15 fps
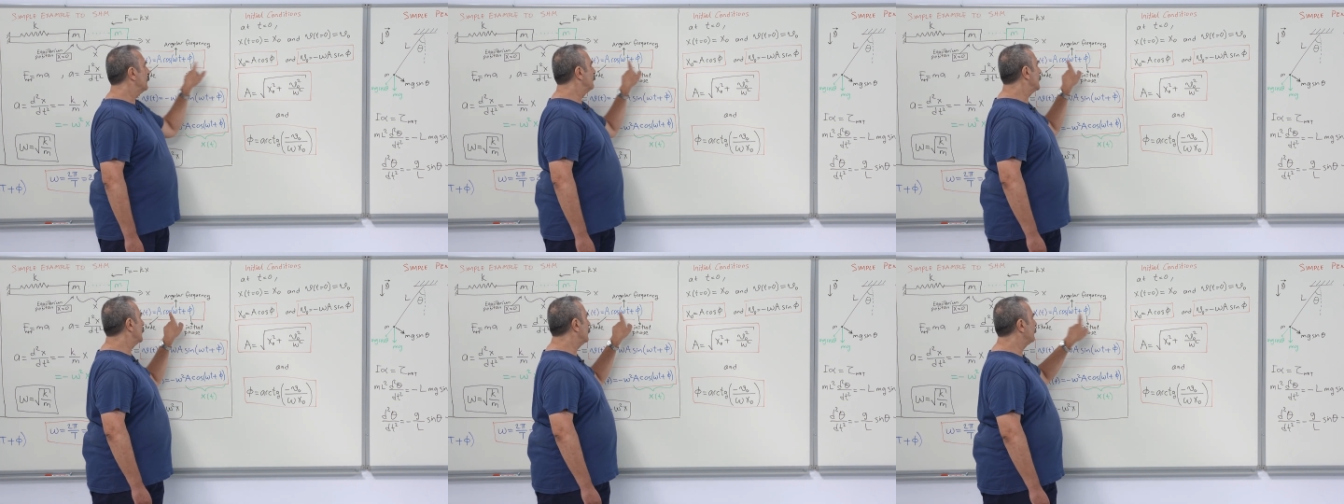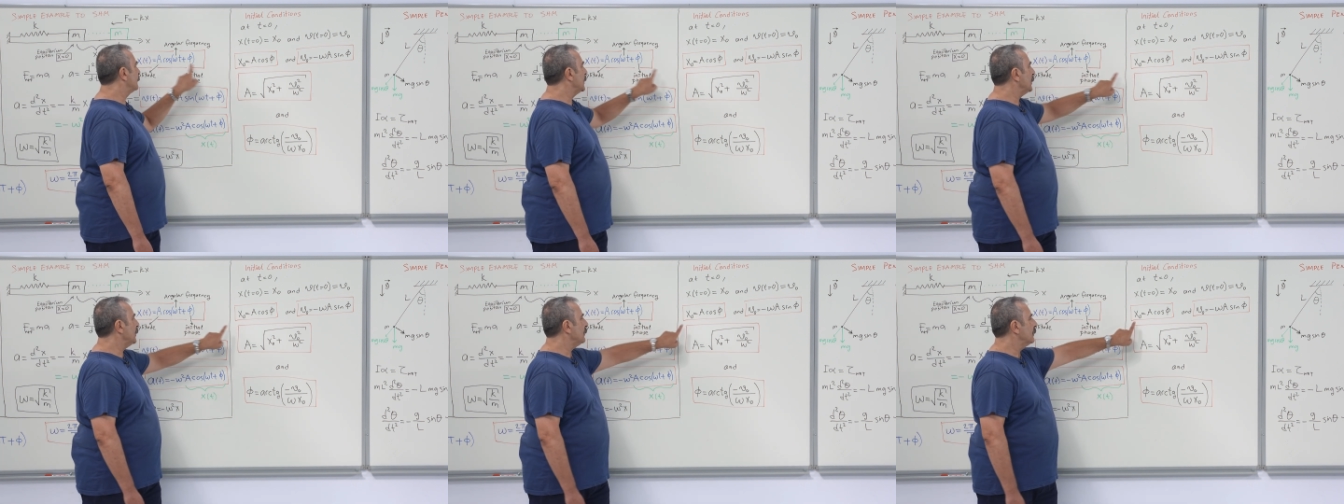we
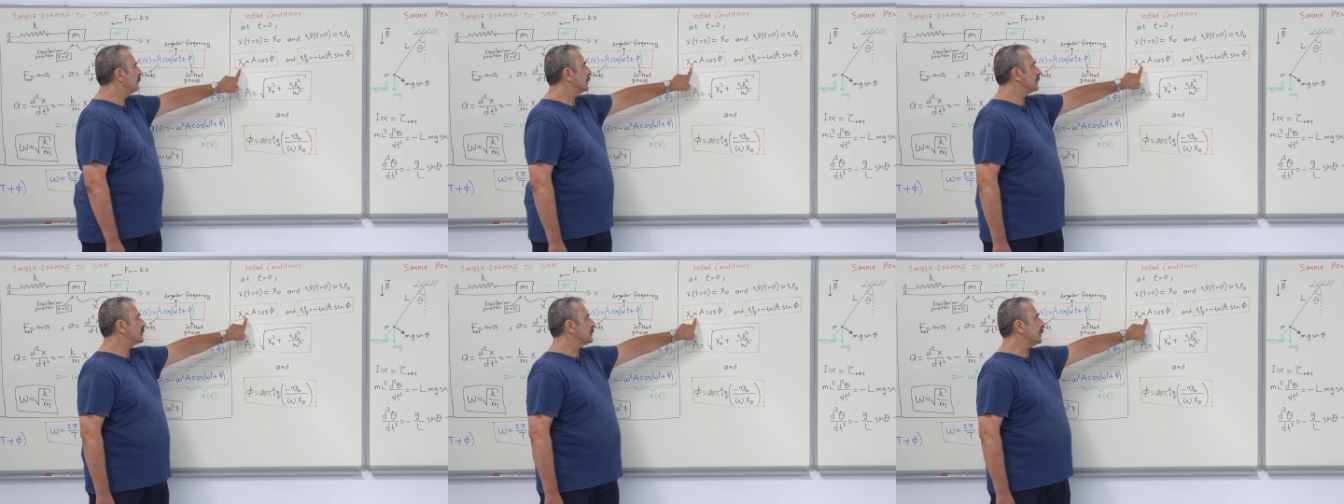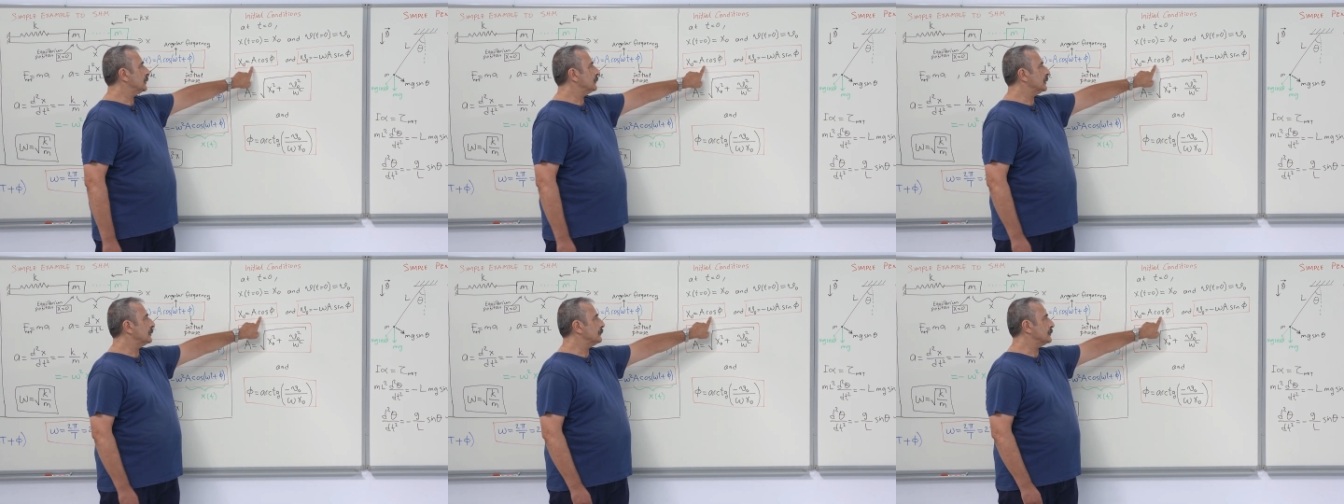obtain x
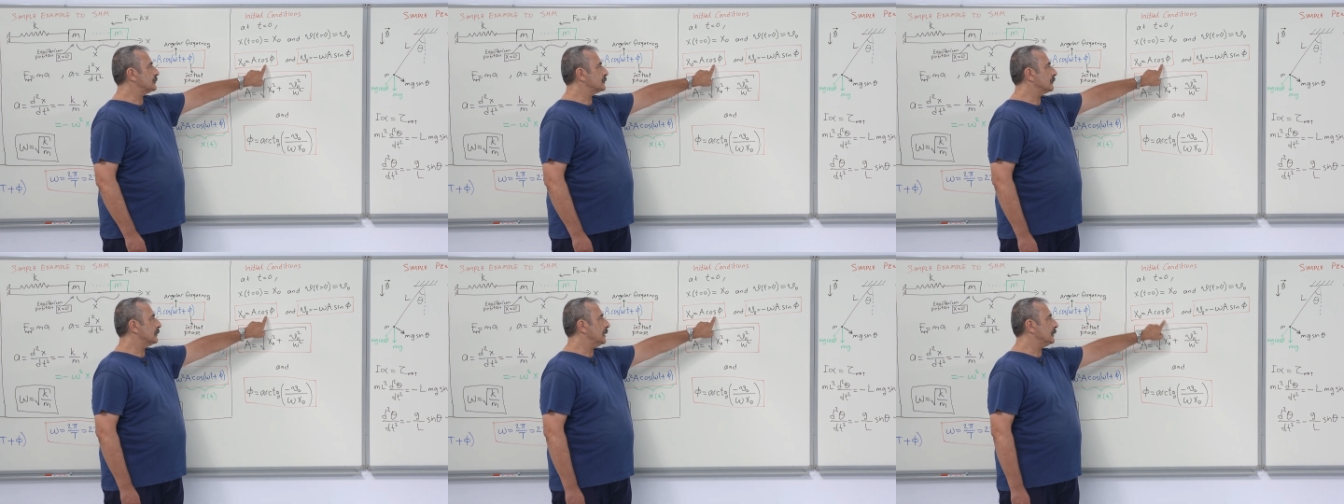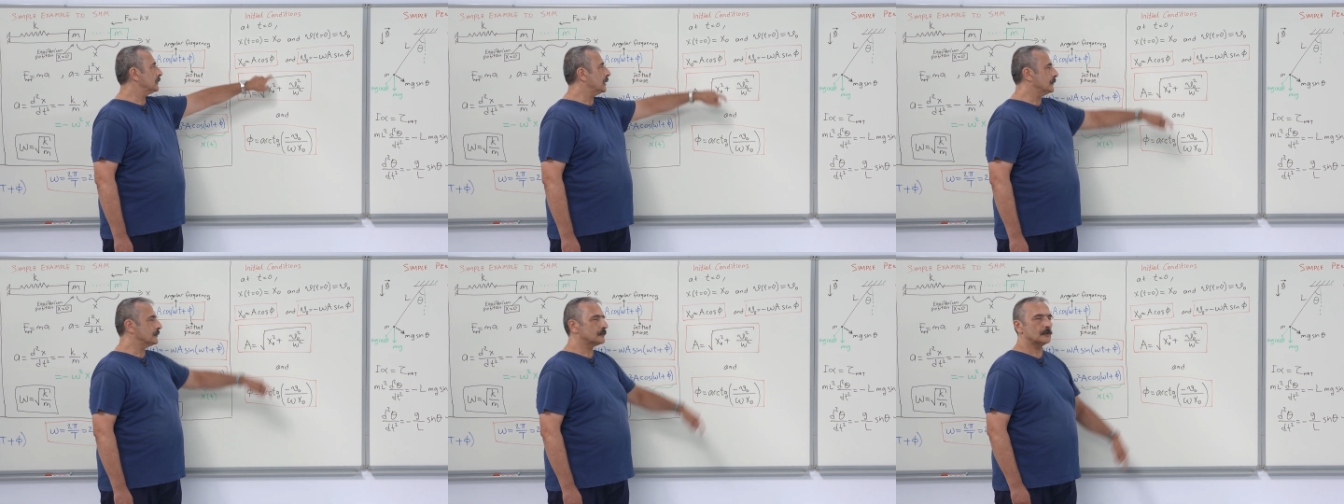naught equals a
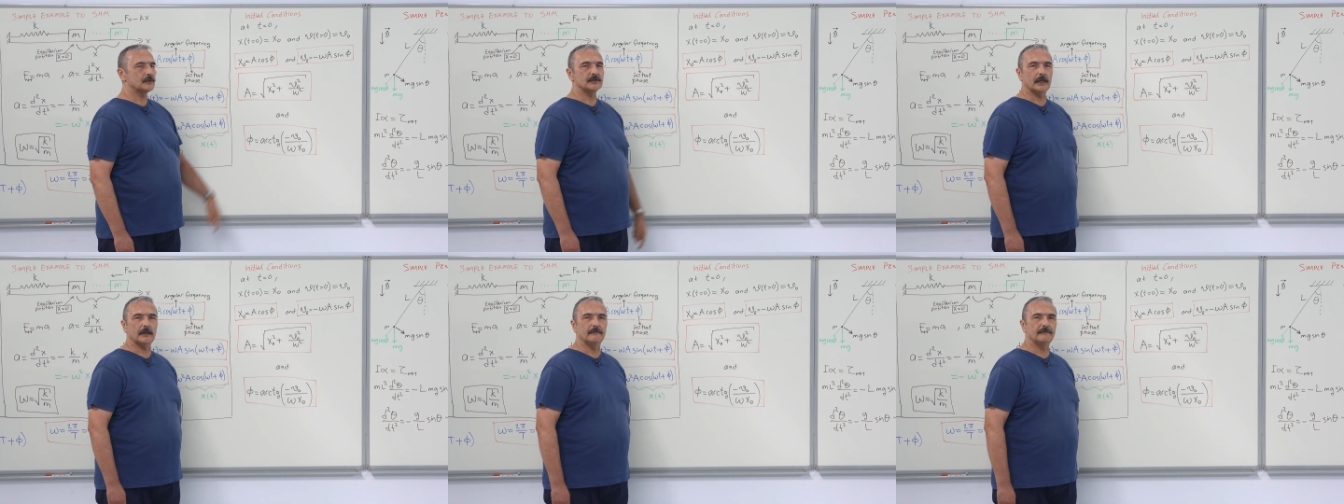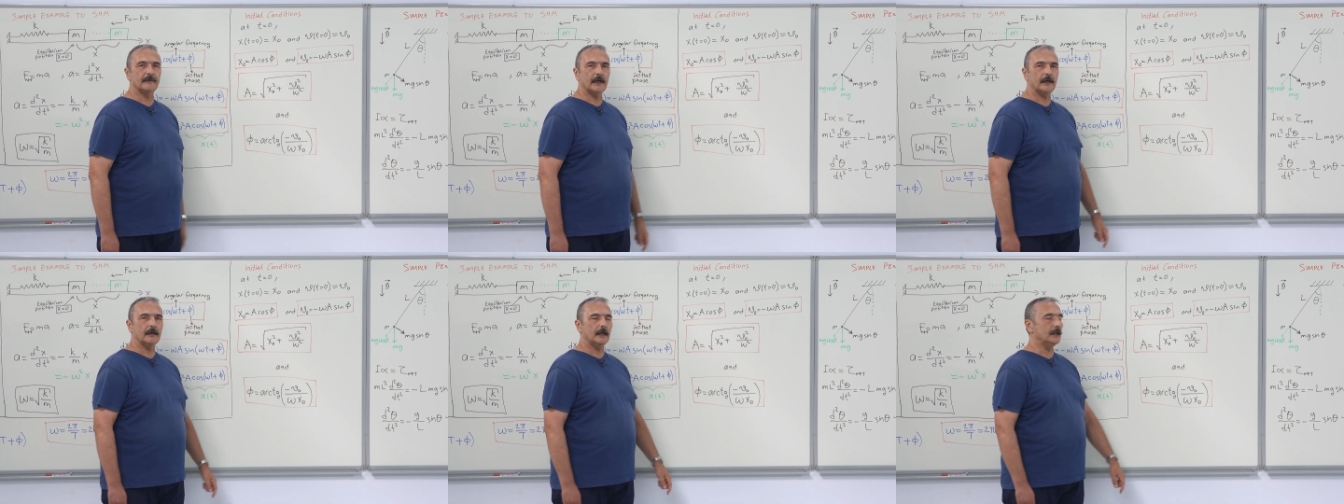times cosine
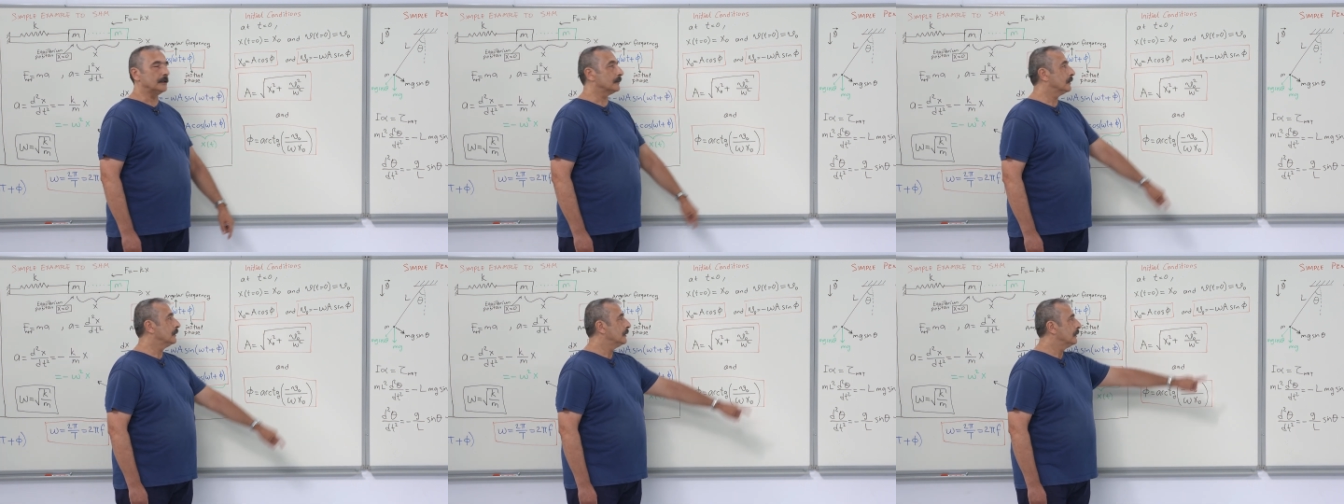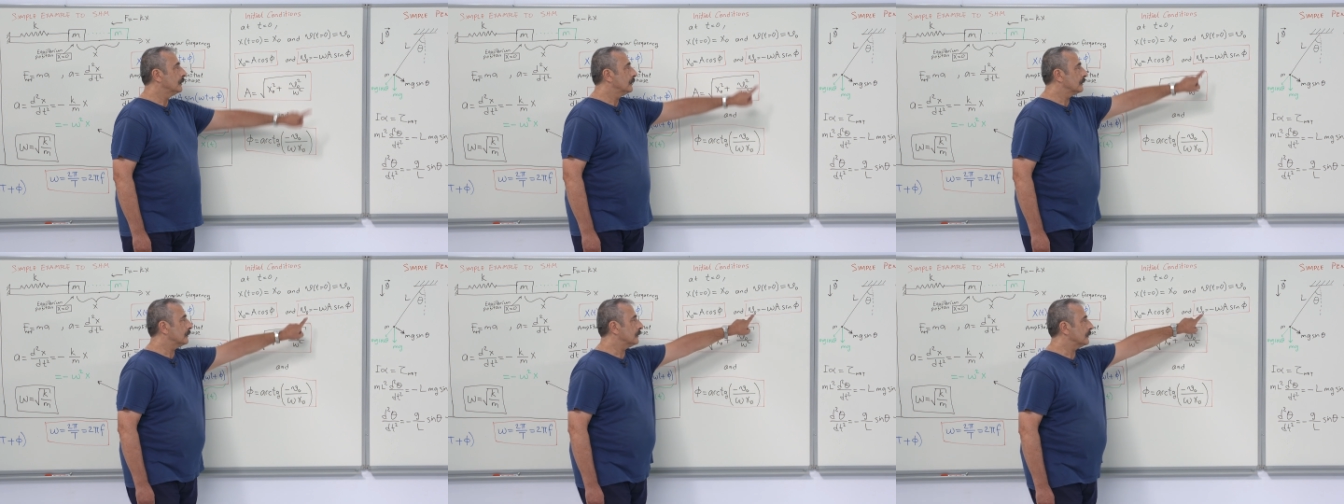phi, and
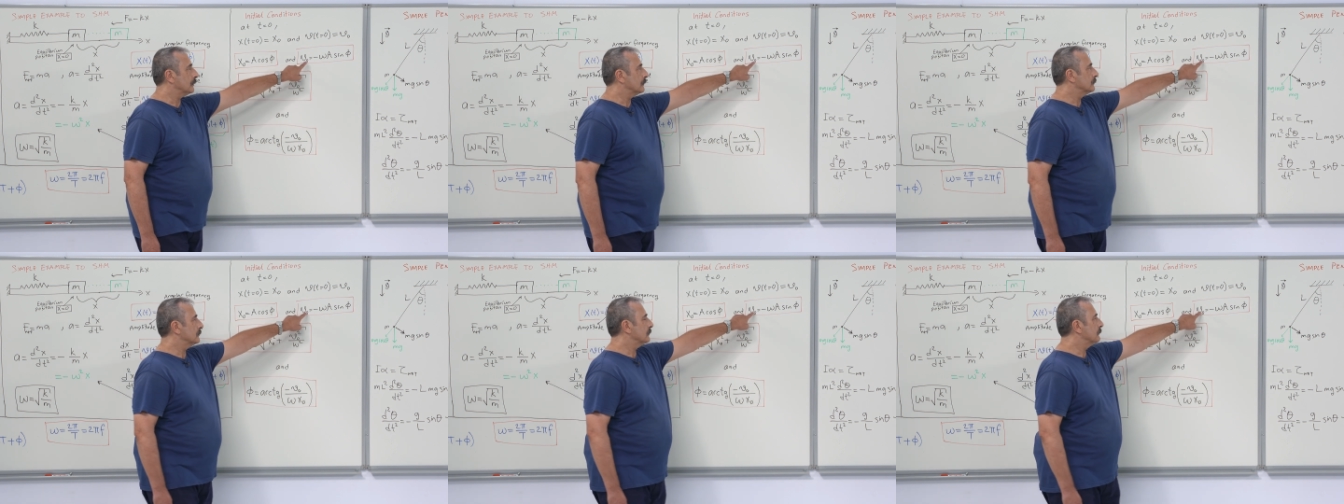uh,